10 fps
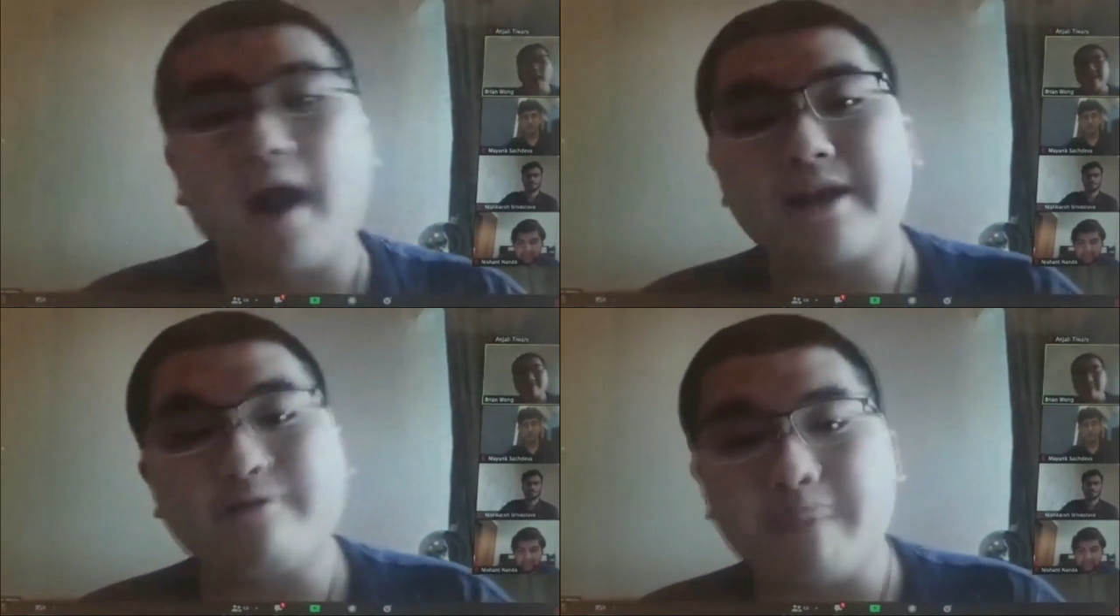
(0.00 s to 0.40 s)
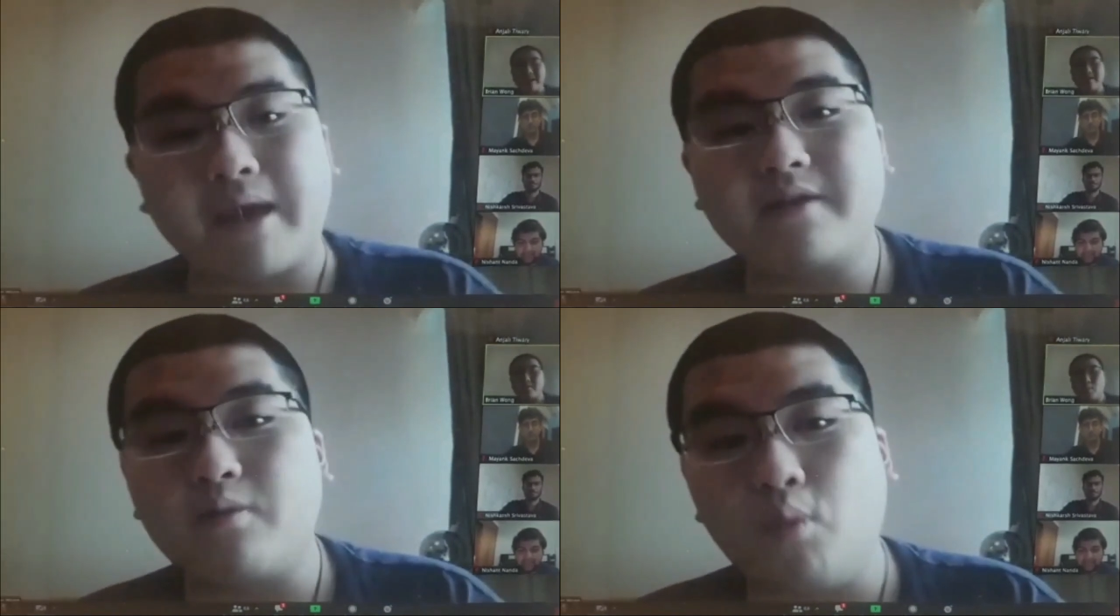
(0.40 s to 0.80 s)
I never
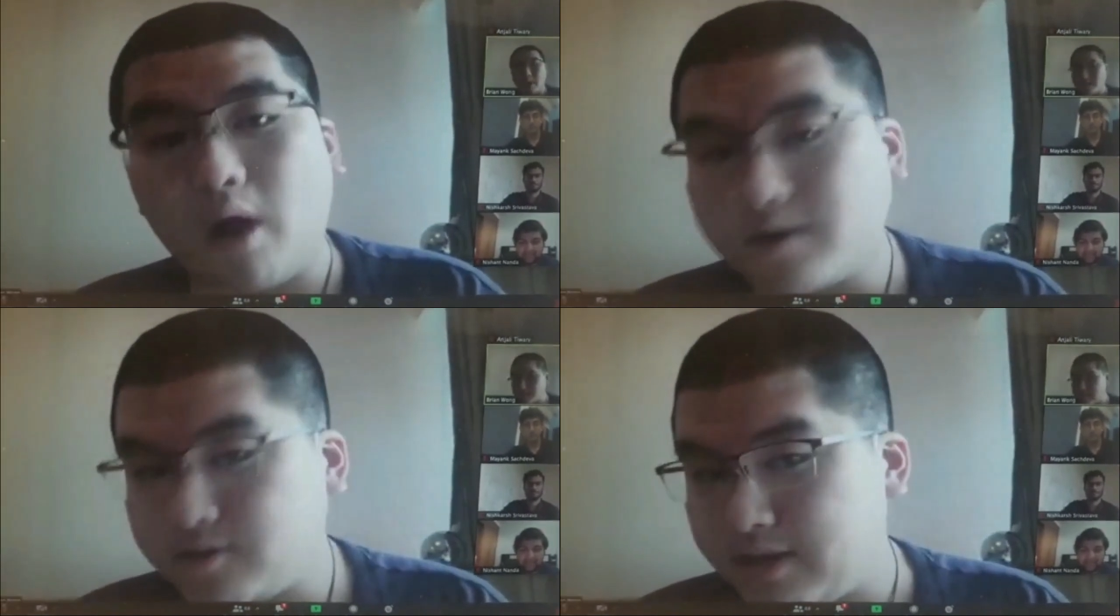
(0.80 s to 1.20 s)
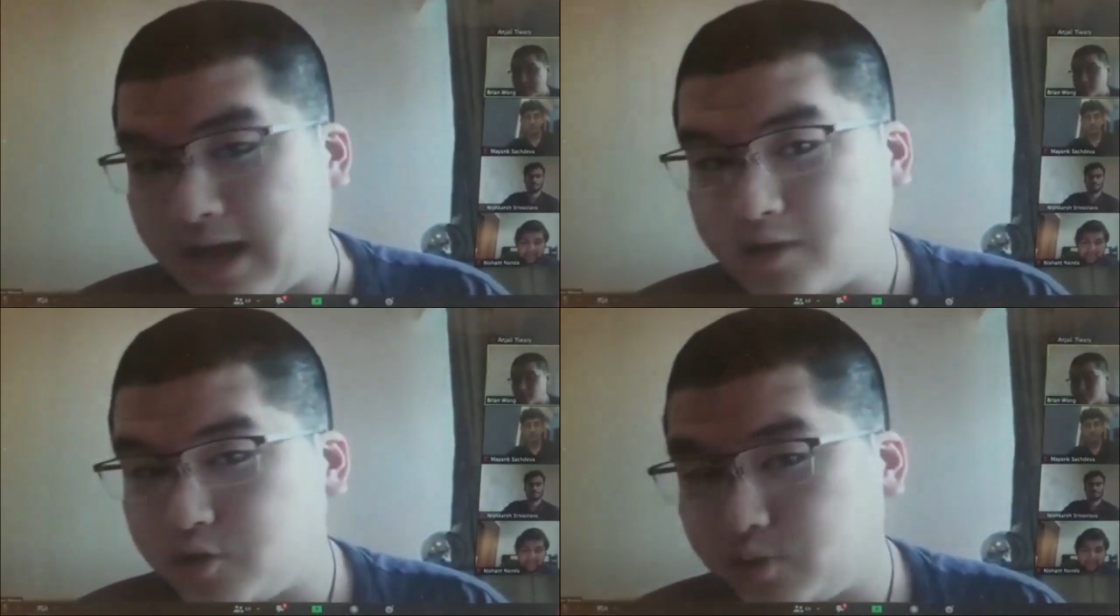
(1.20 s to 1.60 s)
made once the
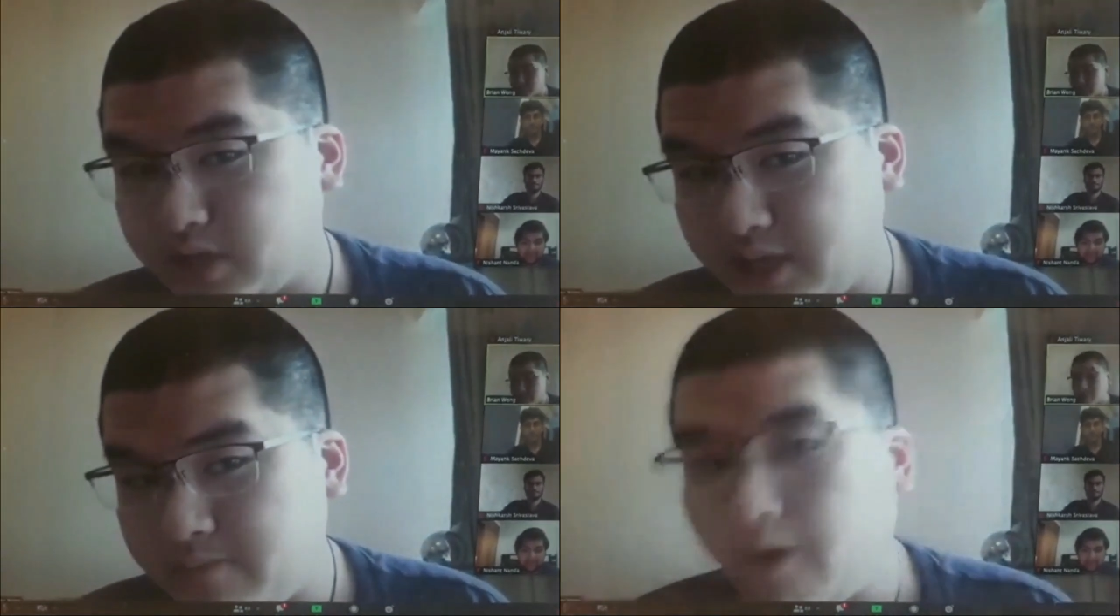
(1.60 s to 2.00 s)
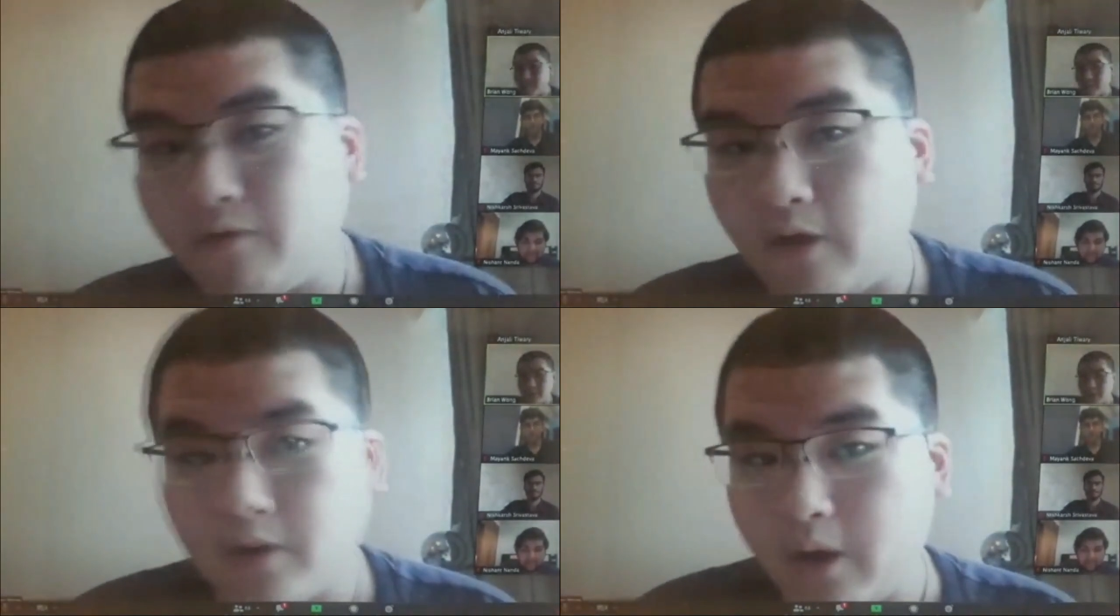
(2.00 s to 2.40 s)
national team
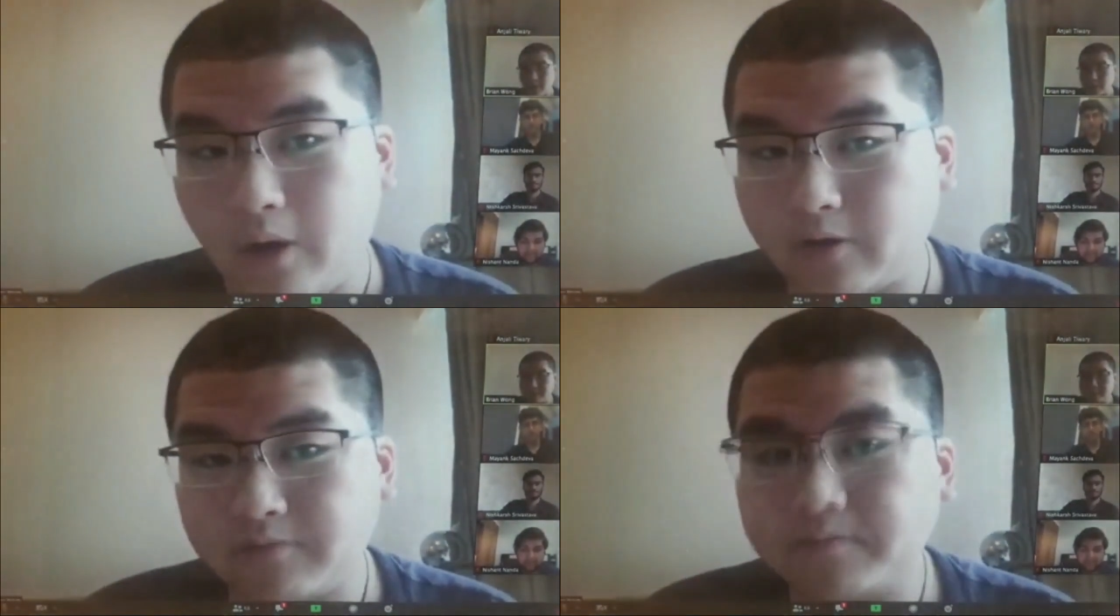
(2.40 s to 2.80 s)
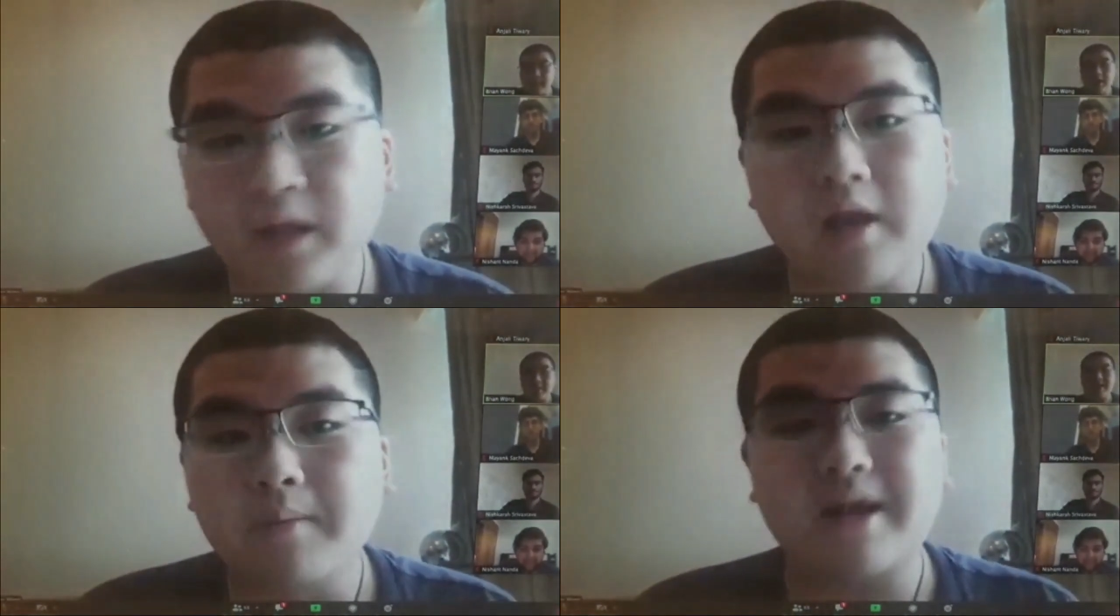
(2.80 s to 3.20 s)
of Hong Kong,
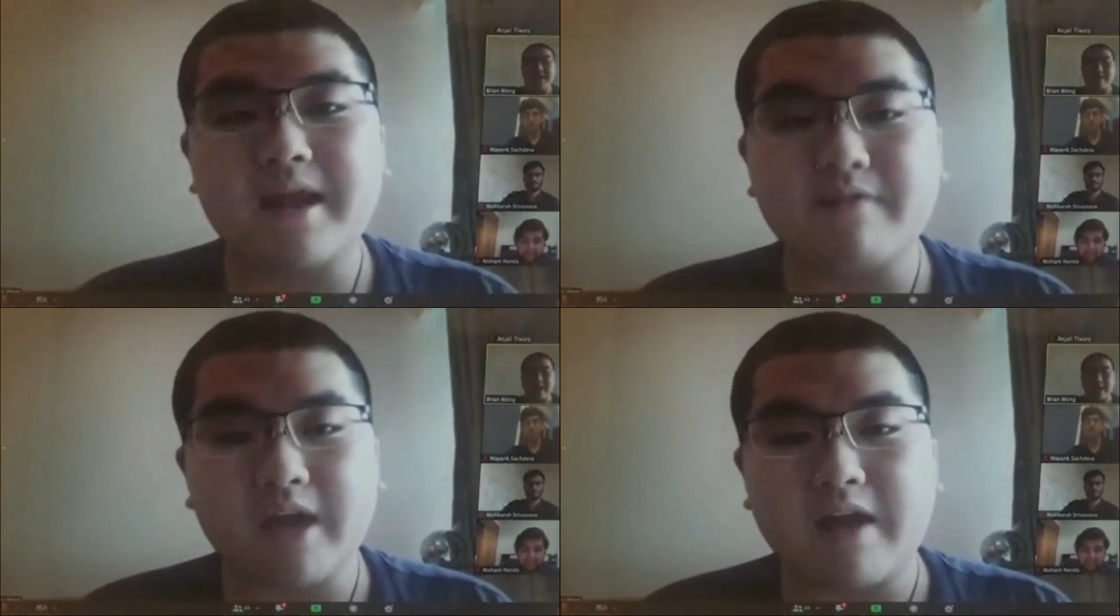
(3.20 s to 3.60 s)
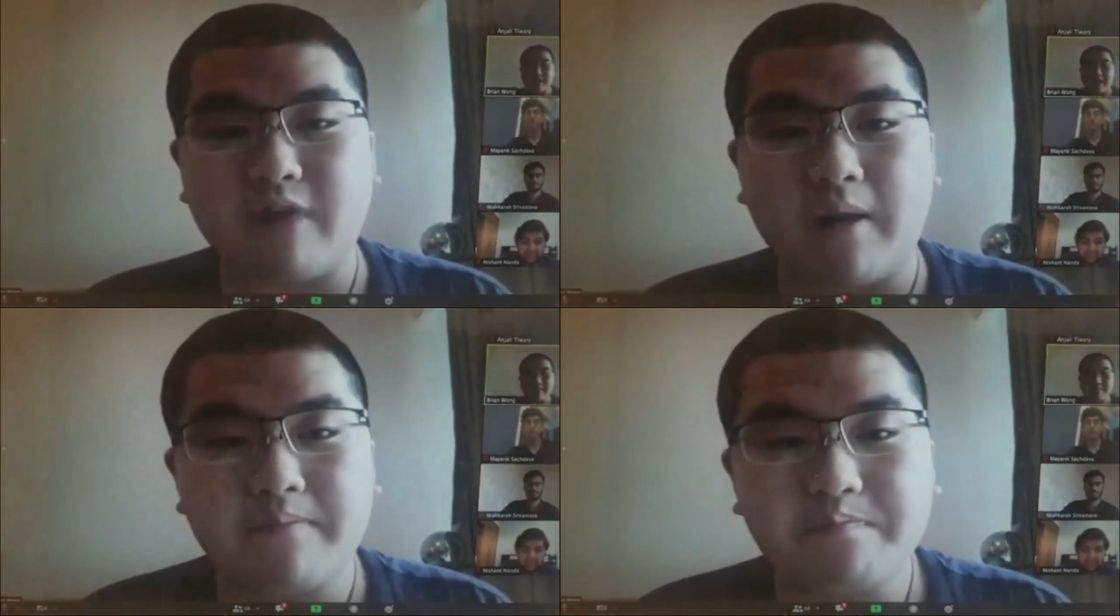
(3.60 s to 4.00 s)
but I never gave up.